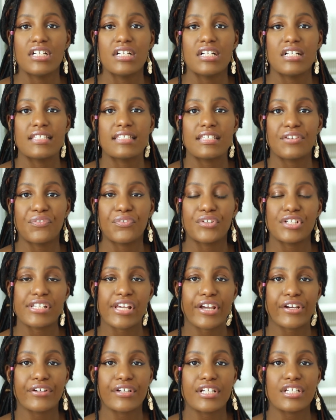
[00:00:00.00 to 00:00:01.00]
different
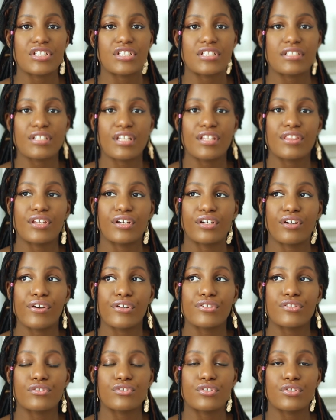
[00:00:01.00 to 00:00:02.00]
decorations and they're
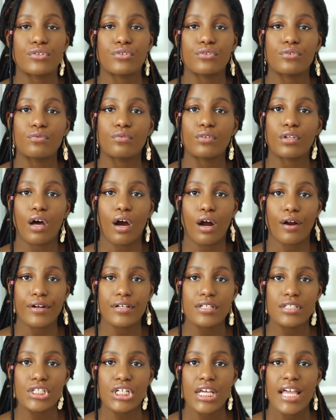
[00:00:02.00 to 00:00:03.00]
too large,
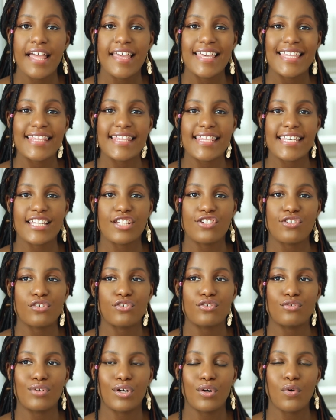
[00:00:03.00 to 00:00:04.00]
then you
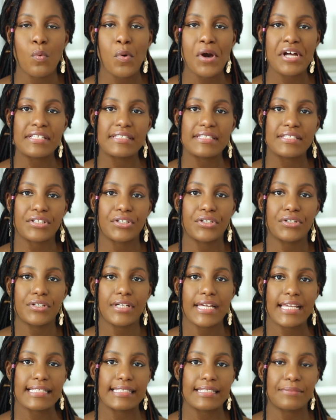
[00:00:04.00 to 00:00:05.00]
don't want to create
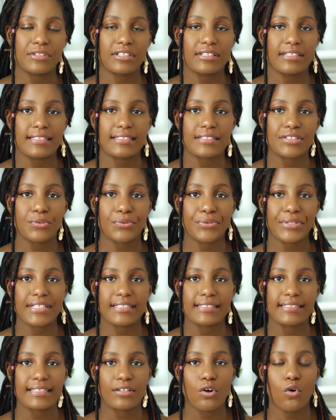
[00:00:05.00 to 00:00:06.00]
something that's going to
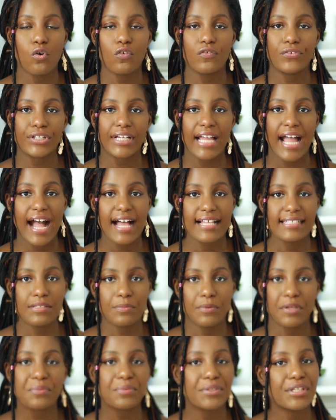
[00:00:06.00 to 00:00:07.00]
overcast the
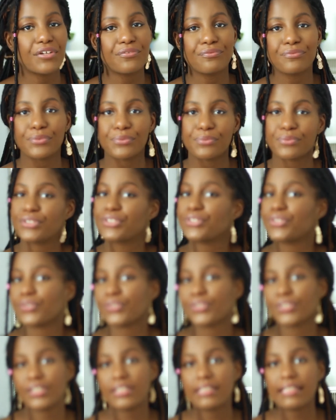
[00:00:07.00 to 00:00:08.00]
baby and ruin your
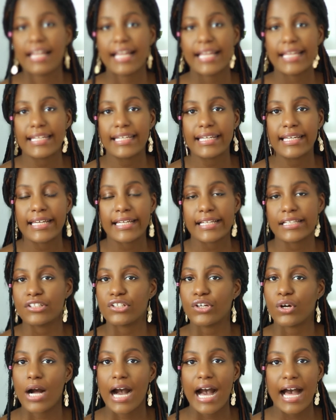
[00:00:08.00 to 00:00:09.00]
good lighting and your
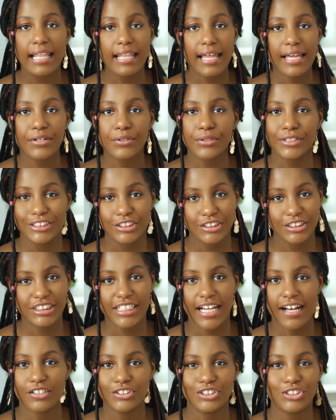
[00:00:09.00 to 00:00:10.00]
highlight on your
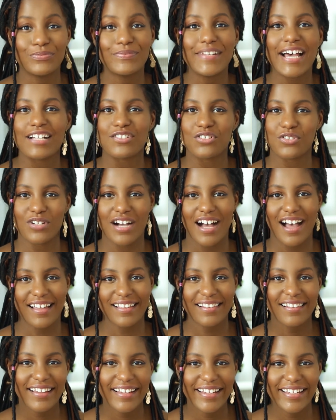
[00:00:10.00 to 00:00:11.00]
child, your natural
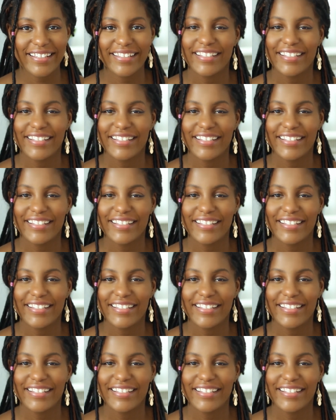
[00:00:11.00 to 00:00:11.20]
highlight.